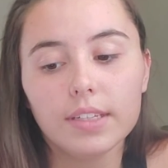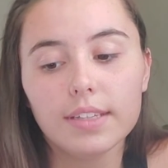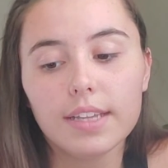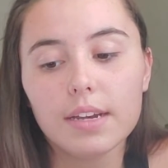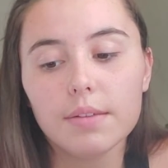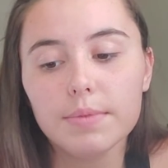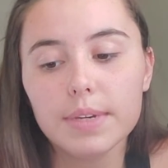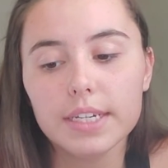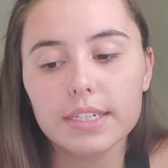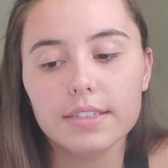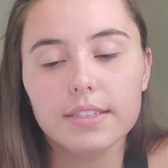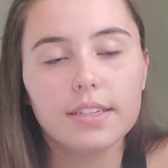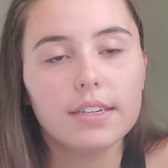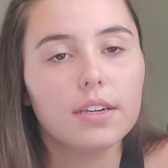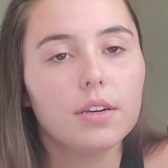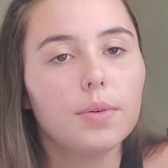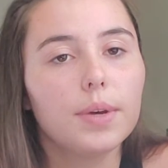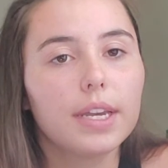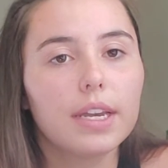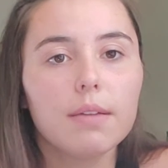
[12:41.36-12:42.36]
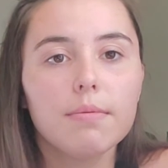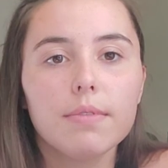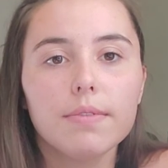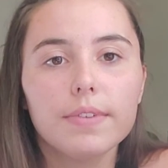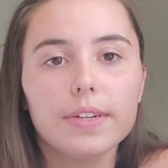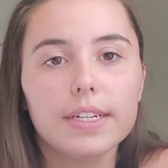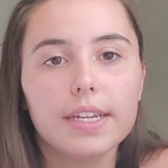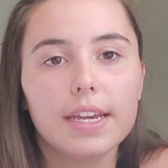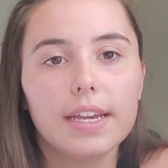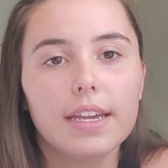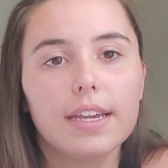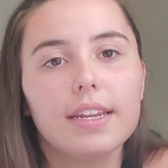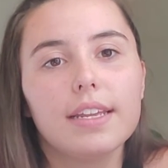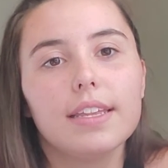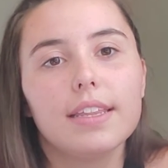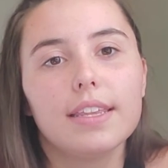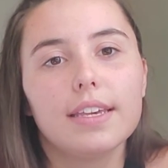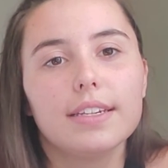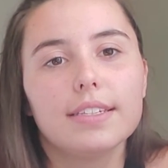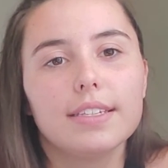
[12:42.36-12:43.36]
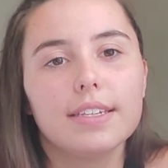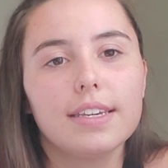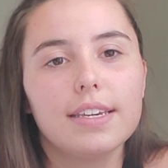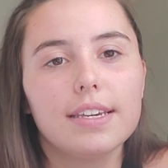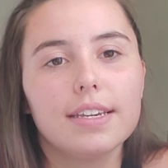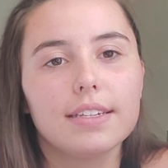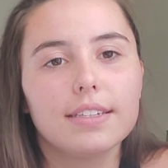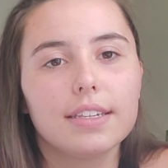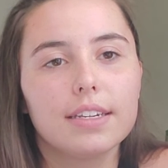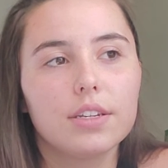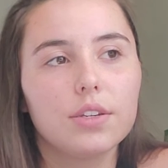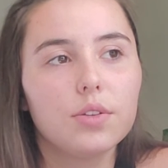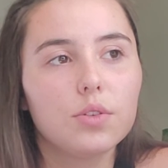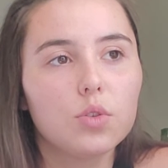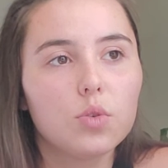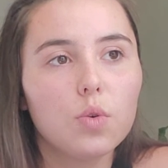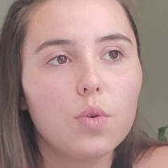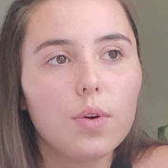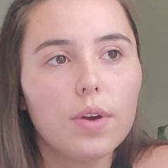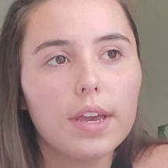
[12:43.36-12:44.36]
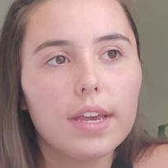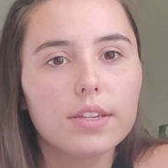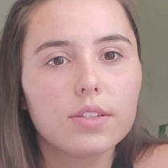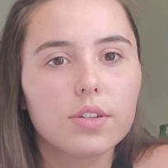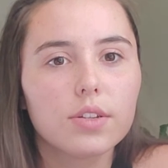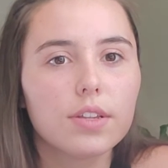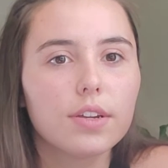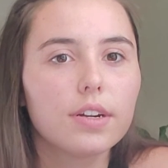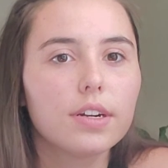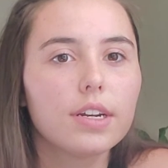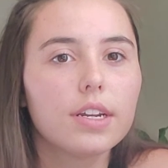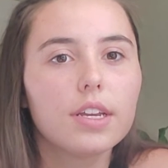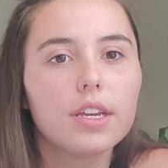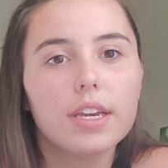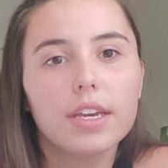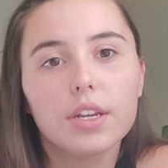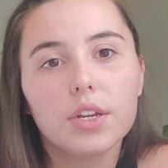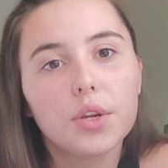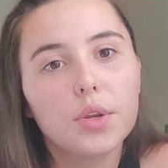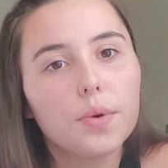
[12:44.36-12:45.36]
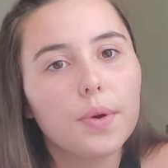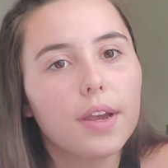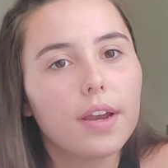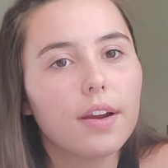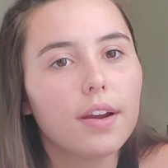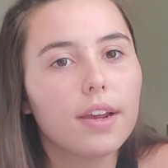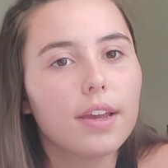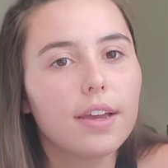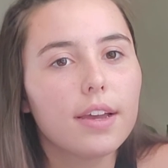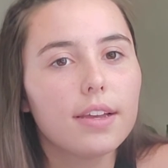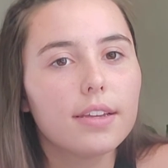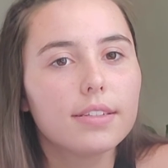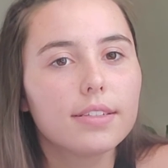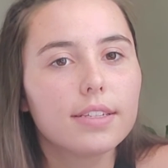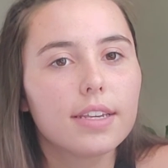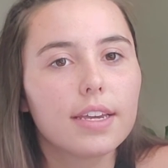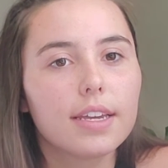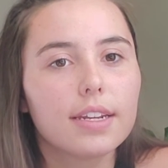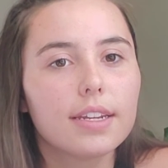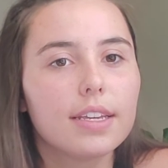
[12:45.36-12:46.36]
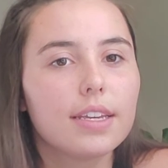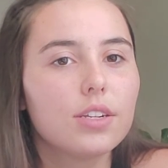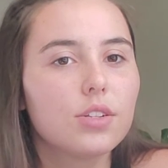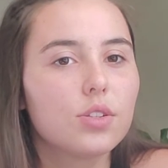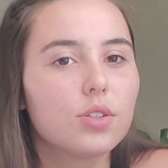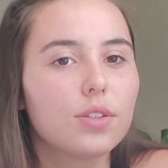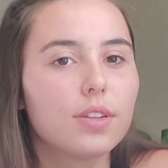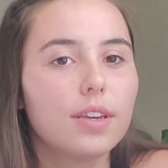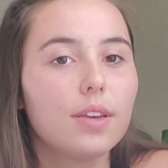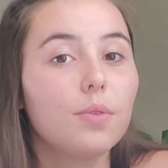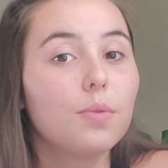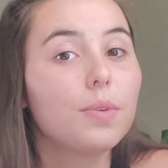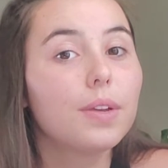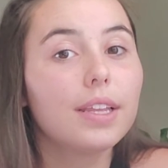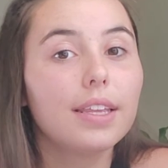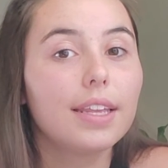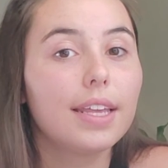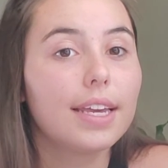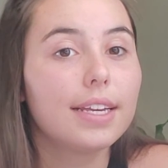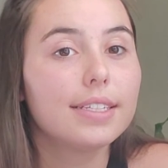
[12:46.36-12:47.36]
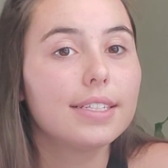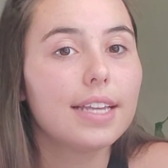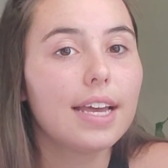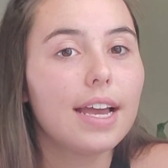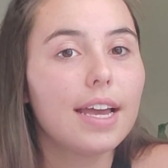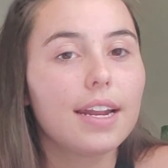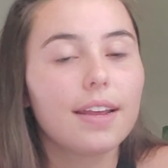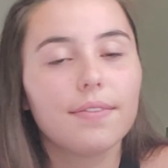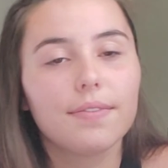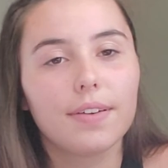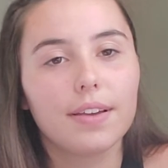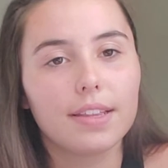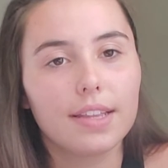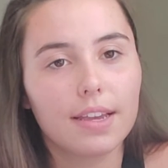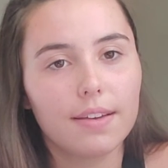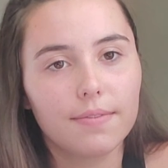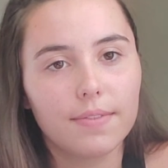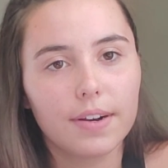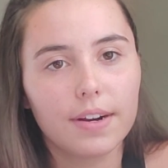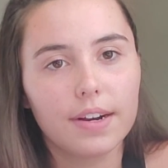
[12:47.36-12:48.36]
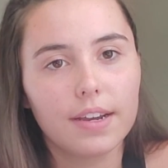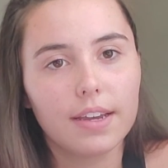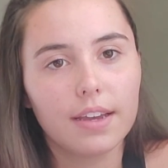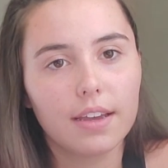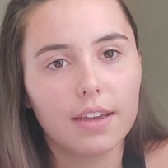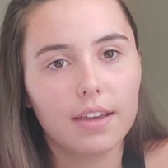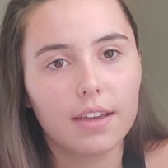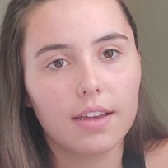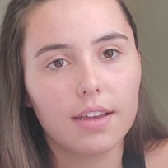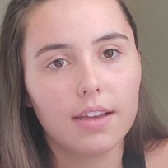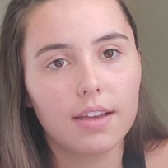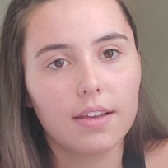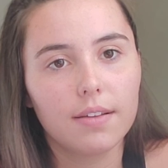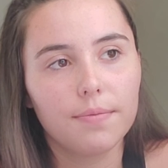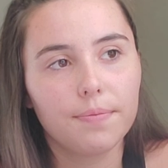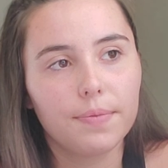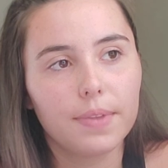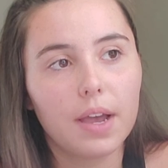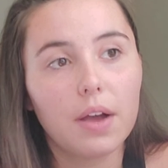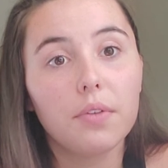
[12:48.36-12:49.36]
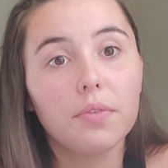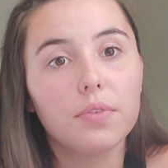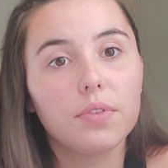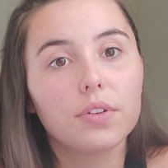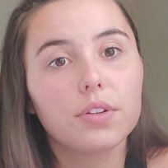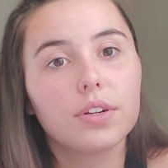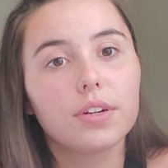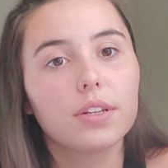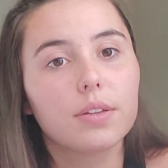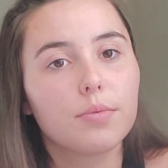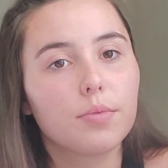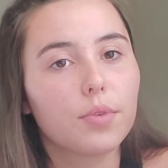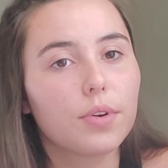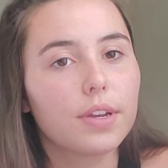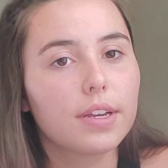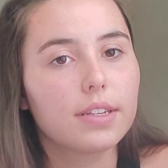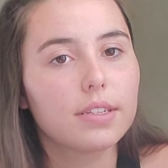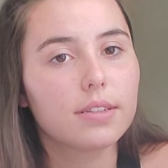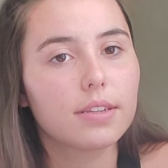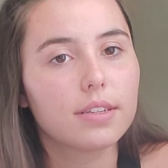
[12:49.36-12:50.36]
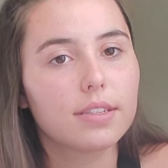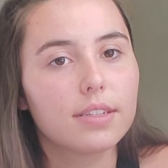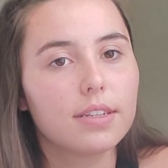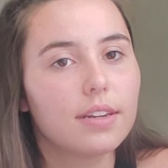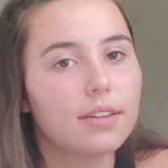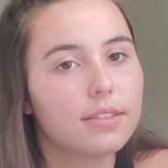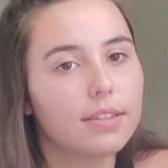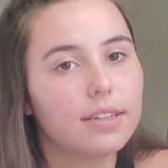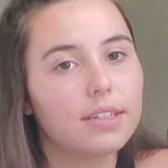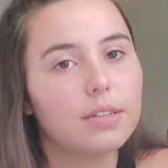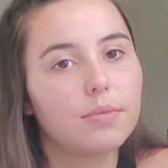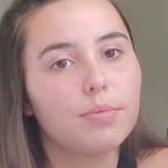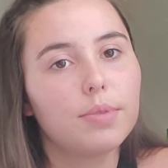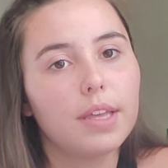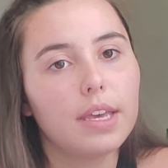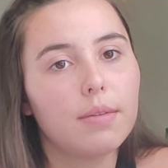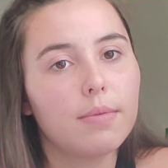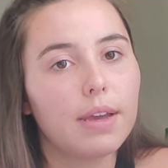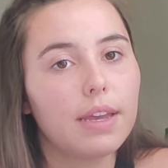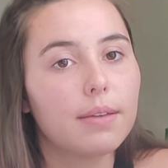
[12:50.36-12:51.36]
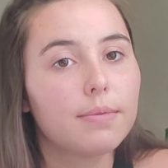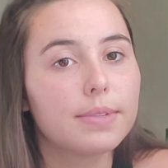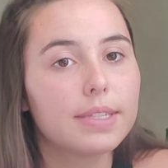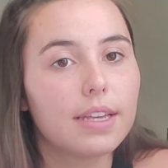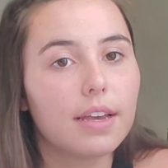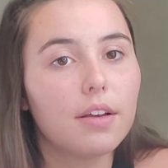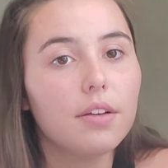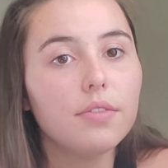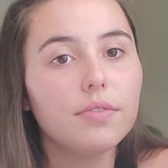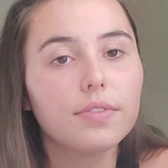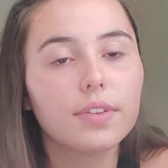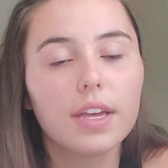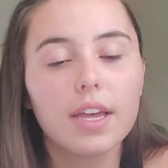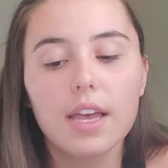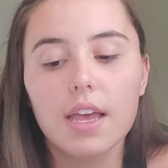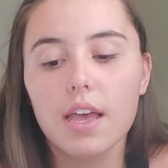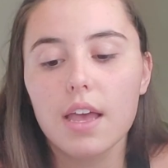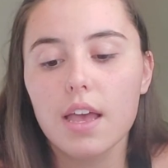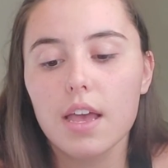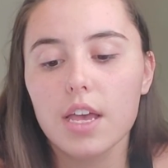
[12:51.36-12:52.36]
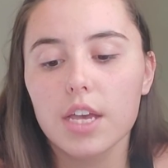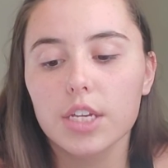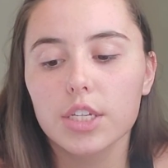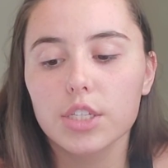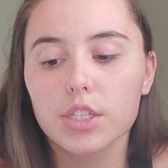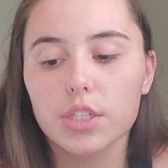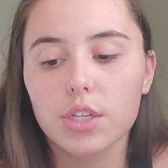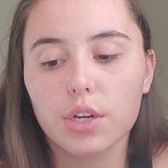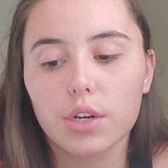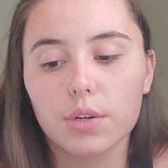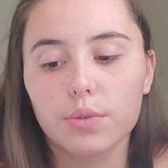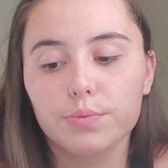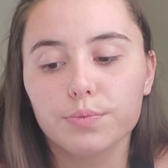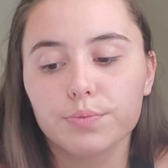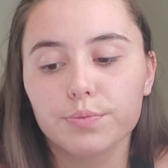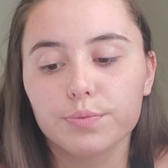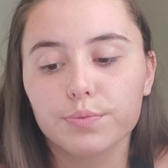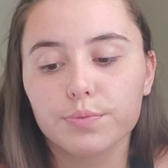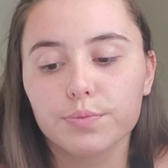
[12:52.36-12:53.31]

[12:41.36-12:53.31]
that makes Theo wake up every day and he thinks that he has like new toys or they're in new areas, and he really likes that. And I found that very helpful during the mornings because he does like to play by himself. So